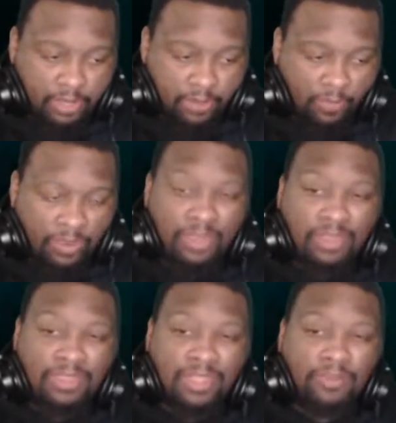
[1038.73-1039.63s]
one of the
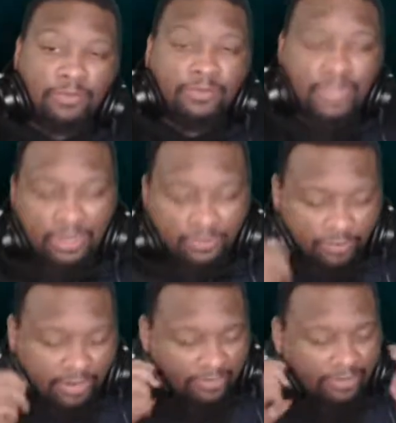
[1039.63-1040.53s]
things with the
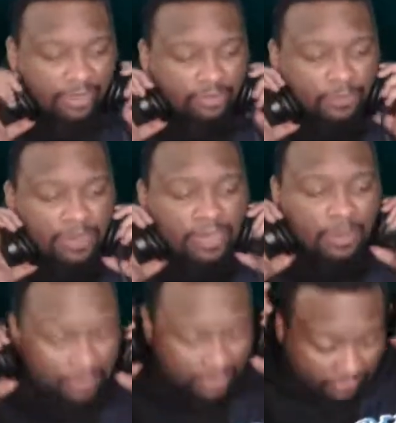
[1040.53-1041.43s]
Easter eggs. I'll explain a
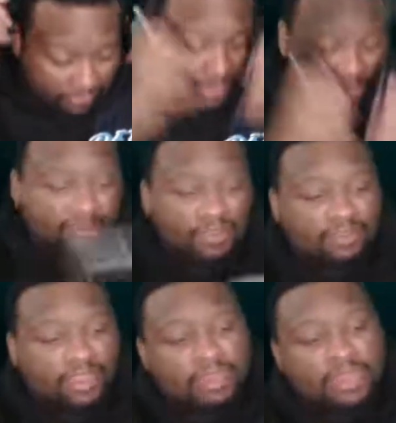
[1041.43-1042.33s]
couple Easter eggs that's
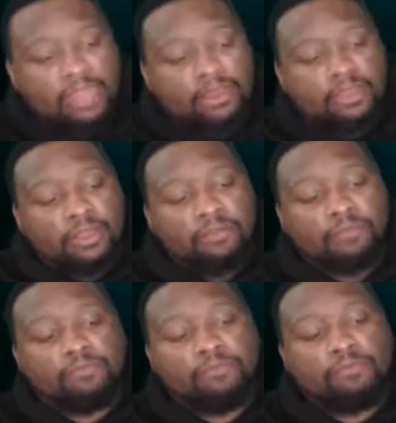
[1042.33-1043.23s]
in that um,
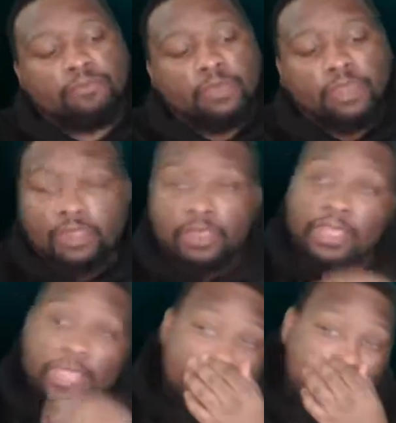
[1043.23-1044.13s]

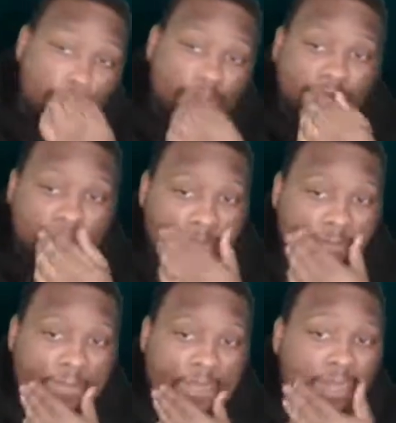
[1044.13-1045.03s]
in
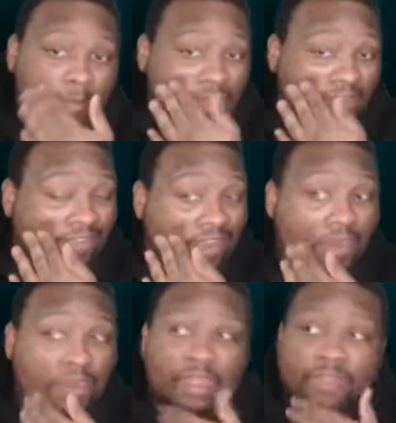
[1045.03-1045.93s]
particularly. And I'm not
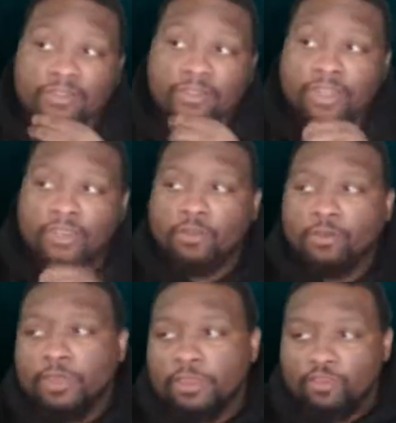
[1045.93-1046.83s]
saying it as in like you know,
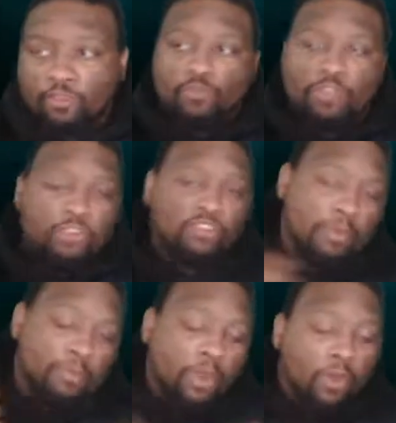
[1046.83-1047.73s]
did you catch the
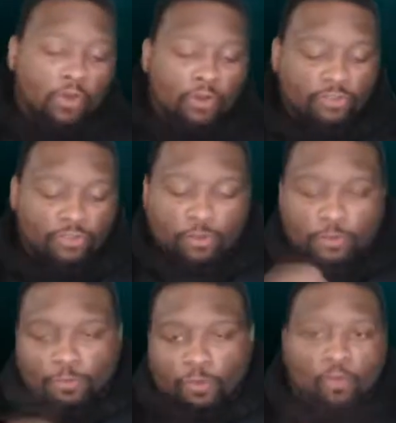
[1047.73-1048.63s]
bars? You know,
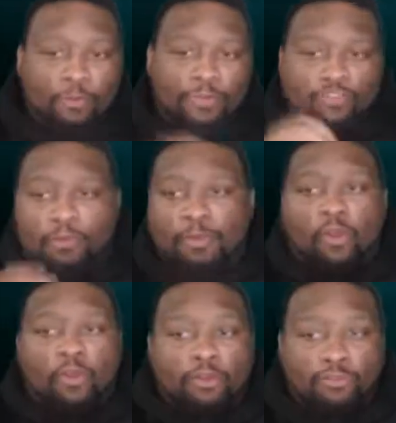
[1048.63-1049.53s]
there was a whole bunch of
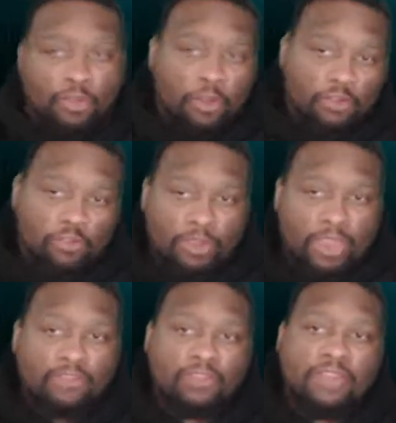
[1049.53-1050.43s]
bars there. Did you
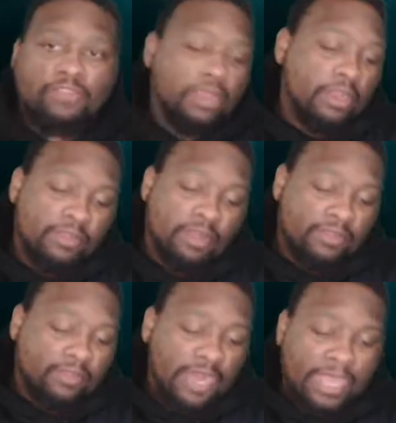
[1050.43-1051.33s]
guys catch it? it
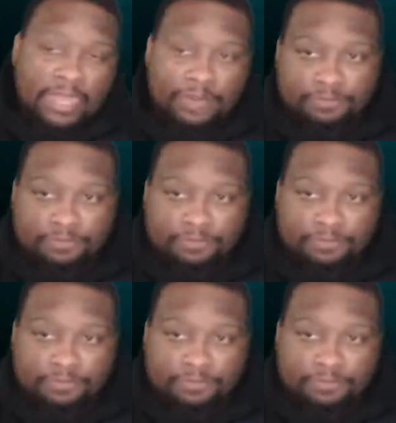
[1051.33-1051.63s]
it's not